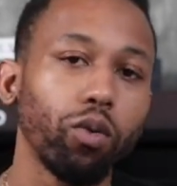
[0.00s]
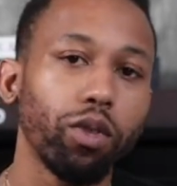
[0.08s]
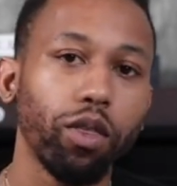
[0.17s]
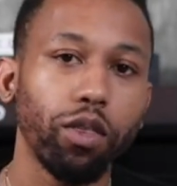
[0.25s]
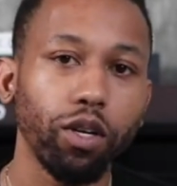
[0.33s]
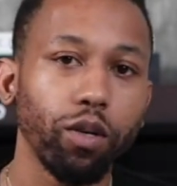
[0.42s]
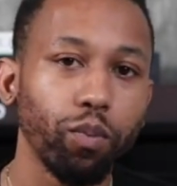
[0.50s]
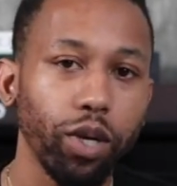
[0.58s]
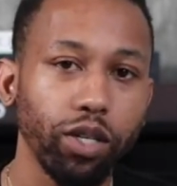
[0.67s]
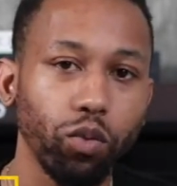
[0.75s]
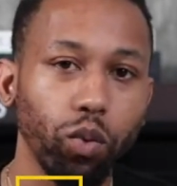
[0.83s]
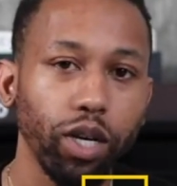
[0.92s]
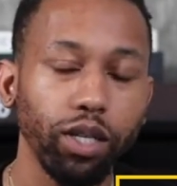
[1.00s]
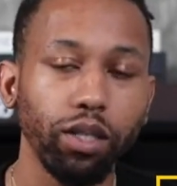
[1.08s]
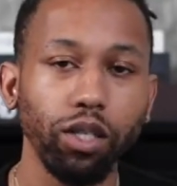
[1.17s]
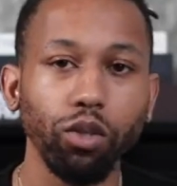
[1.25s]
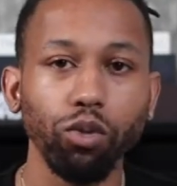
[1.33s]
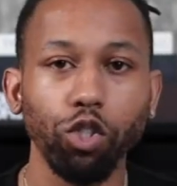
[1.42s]
the third best way
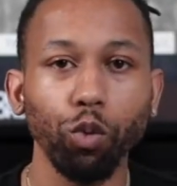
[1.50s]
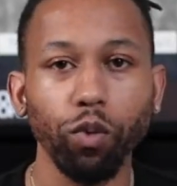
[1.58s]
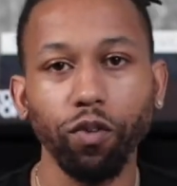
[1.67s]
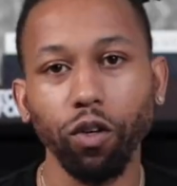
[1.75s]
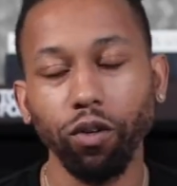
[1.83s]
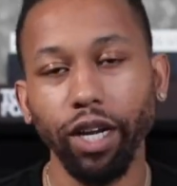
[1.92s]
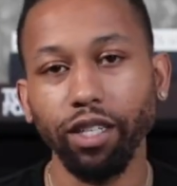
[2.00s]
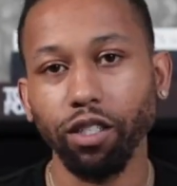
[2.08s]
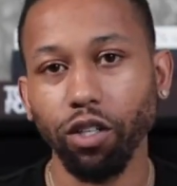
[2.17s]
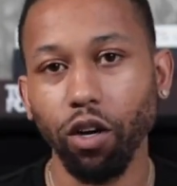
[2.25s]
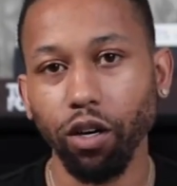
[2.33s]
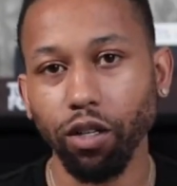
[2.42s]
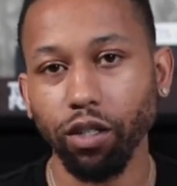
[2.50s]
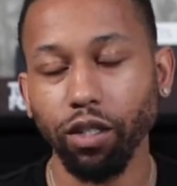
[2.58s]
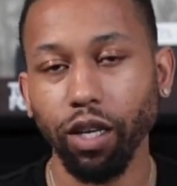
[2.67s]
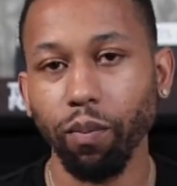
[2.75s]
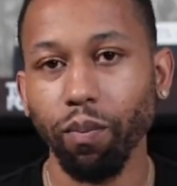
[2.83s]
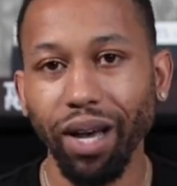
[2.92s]
to use SuperPhone as an artist,
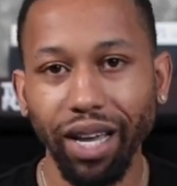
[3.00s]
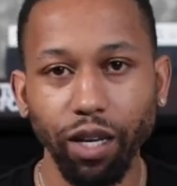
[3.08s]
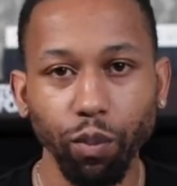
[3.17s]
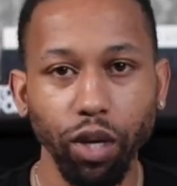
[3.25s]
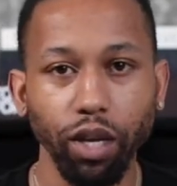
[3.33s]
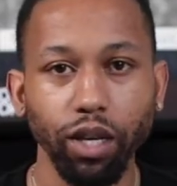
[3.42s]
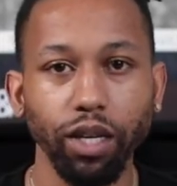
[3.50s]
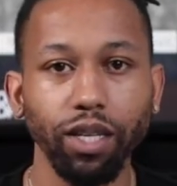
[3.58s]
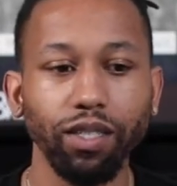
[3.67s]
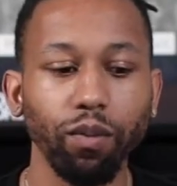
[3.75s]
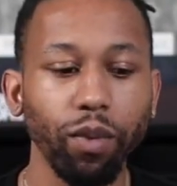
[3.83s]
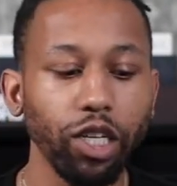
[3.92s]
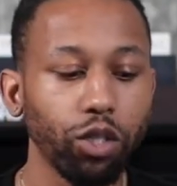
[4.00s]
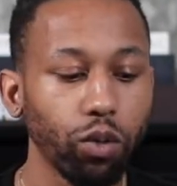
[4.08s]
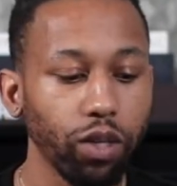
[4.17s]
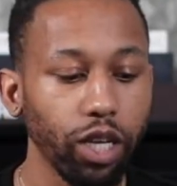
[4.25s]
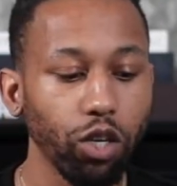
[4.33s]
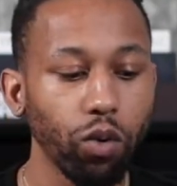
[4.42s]
in my opinion, is to make sure
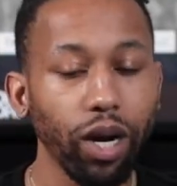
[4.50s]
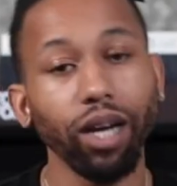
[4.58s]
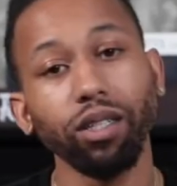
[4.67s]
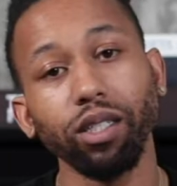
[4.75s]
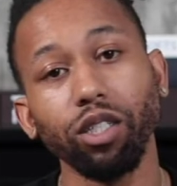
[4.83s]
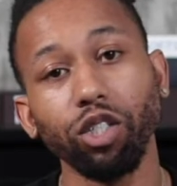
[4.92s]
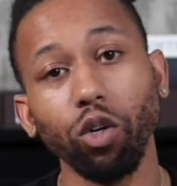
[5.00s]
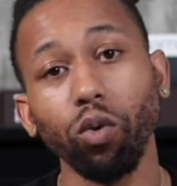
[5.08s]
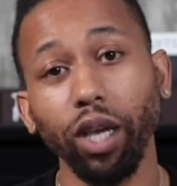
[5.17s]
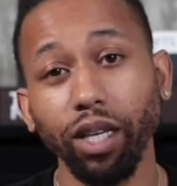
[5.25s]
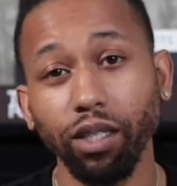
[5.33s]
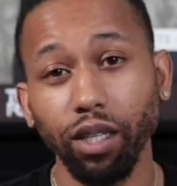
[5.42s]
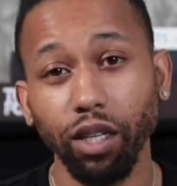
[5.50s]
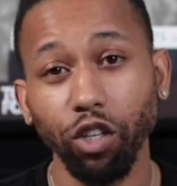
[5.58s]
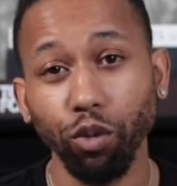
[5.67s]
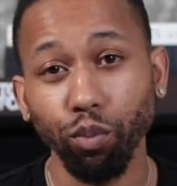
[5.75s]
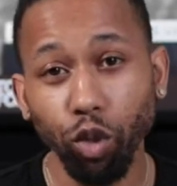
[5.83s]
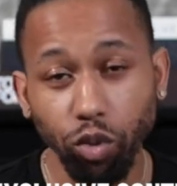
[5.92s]
that you are actually showcasing
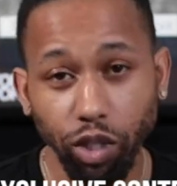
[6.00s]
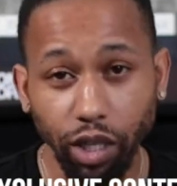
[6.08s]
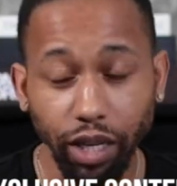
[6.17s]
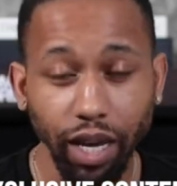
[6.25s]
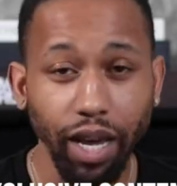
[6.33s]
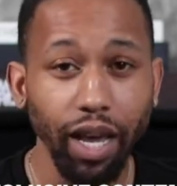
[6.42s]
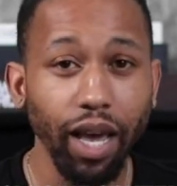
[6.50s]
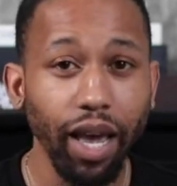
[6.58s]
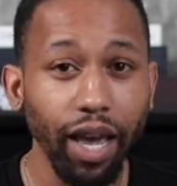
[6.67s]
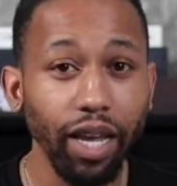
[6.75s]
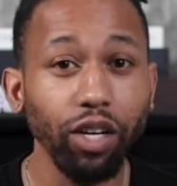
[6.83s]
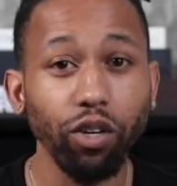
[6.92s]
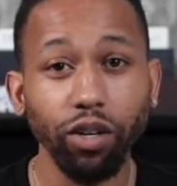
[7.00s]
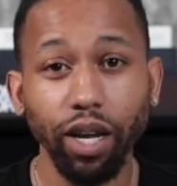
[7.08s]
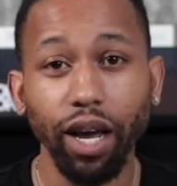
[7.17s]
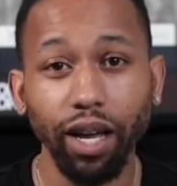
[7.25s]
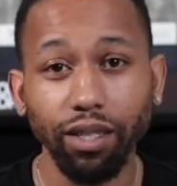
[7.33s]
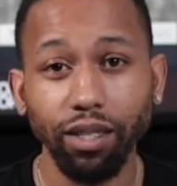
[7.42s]
your music and your
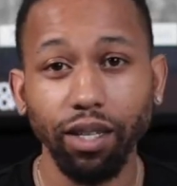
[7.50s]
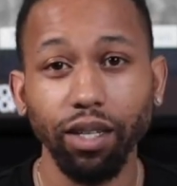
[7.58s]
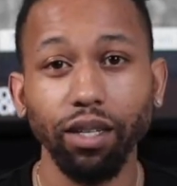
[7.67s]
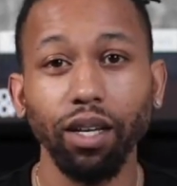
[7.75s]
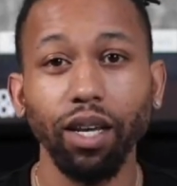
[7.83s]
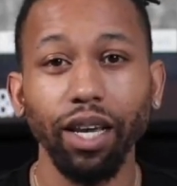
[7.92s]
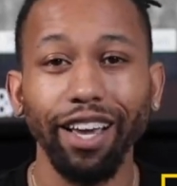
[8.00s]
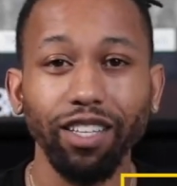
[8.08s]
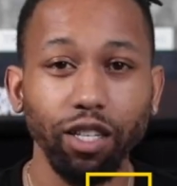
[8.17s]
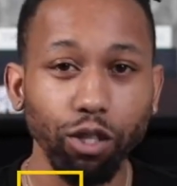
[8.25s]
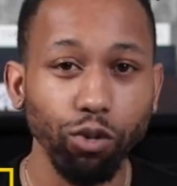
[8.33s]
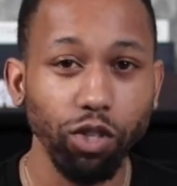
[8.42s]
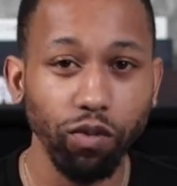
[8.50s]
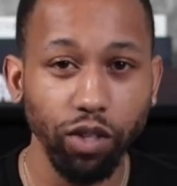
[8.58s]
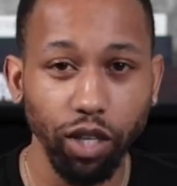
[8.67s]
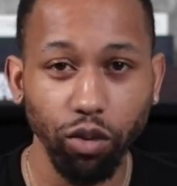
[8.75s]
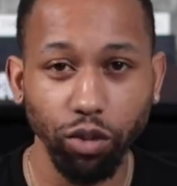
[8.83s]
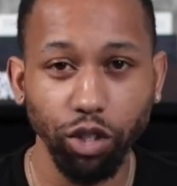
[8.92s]
content
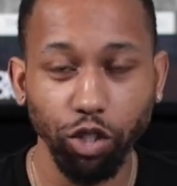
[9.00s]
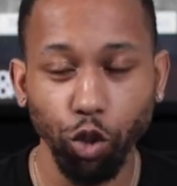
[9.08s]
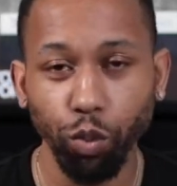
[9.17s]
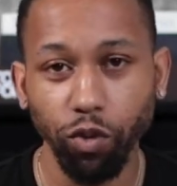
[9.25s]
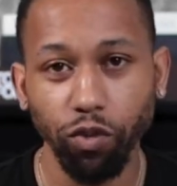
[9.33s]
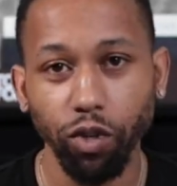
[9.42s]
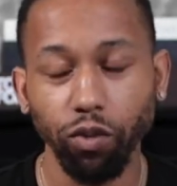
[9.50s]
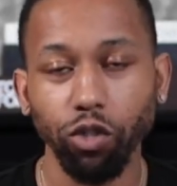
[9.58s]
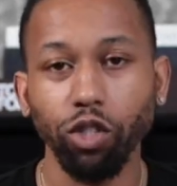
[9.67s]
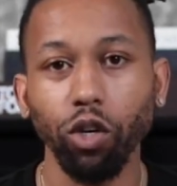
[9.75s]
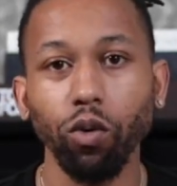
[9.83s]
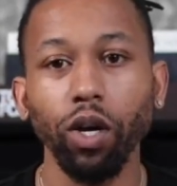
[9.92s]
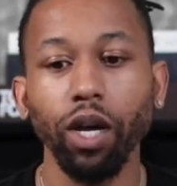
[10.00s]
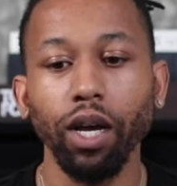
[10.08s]
exclusively through your SuperPhone. So